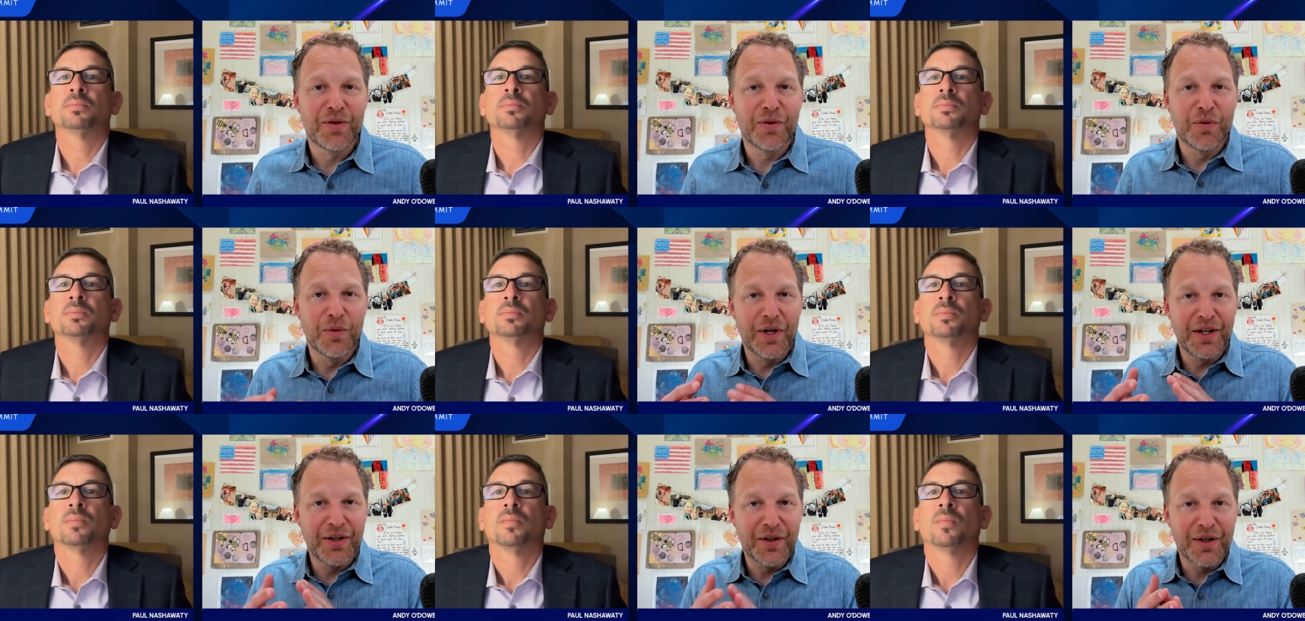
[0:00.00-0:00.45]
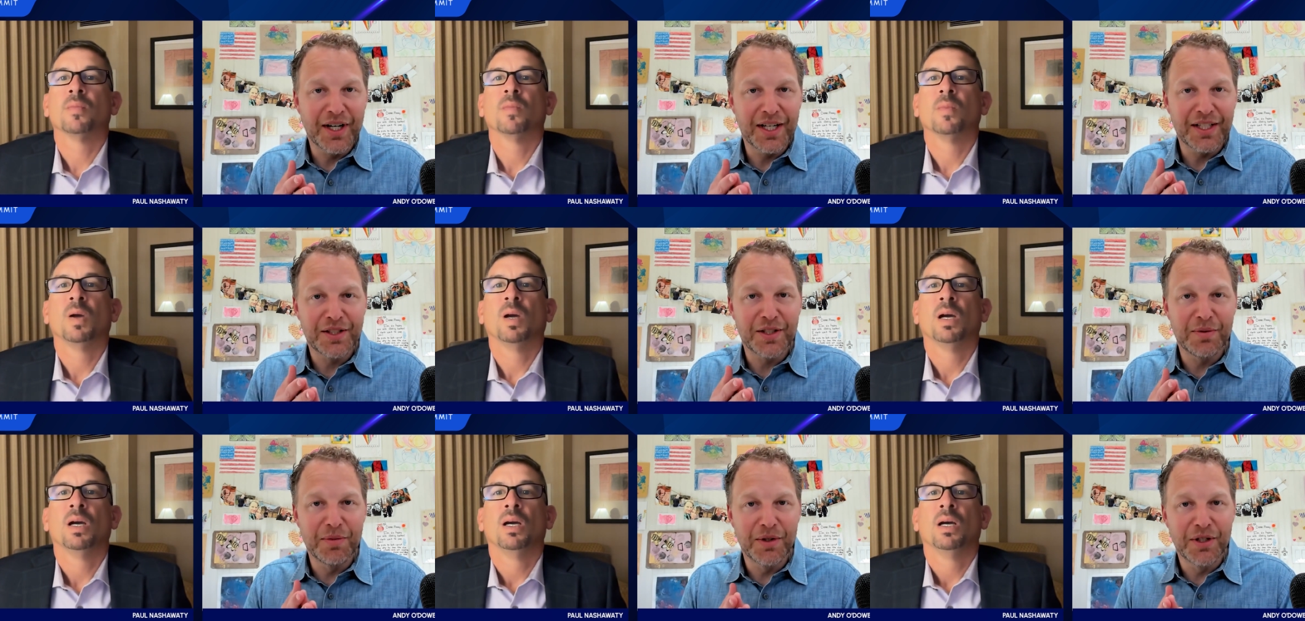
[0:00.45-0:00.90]
Speaker 1: real
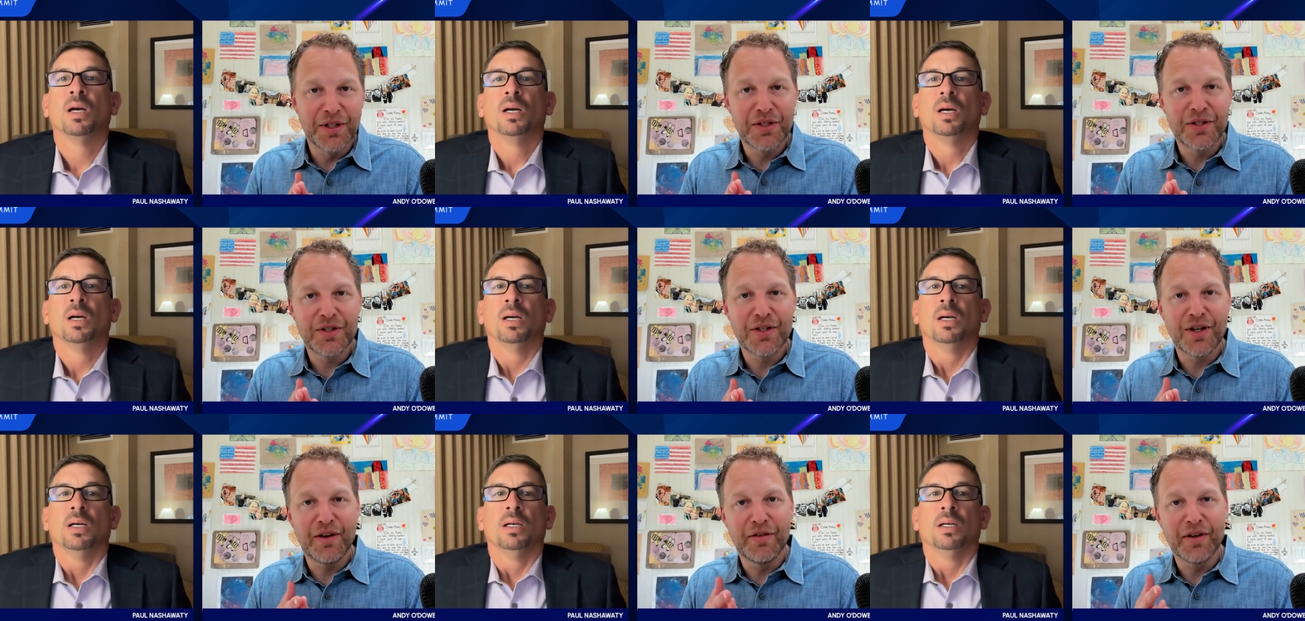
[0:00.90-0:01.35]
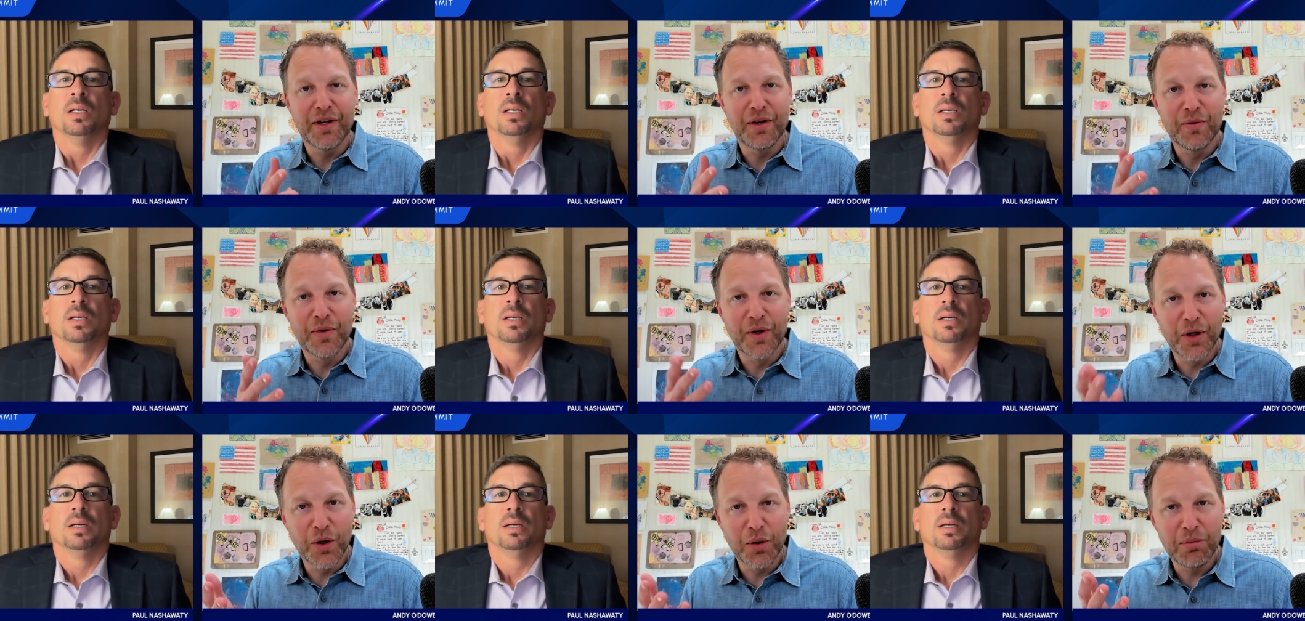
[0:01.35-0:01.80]
customers
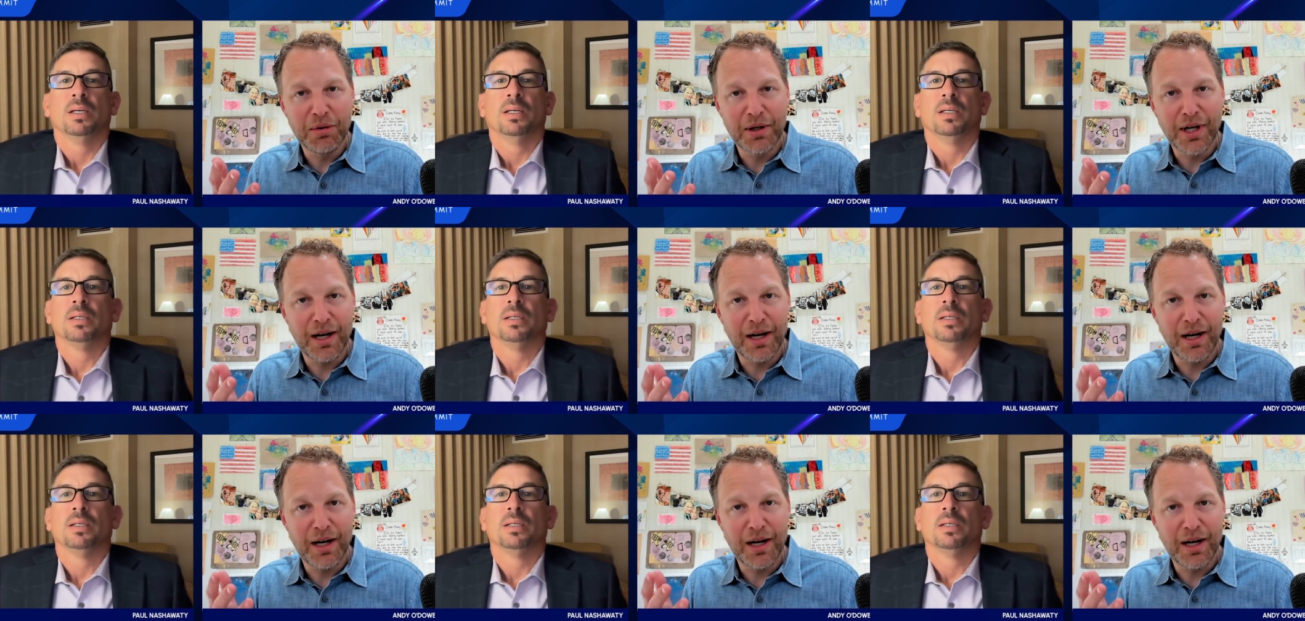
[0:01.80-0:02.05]
solving real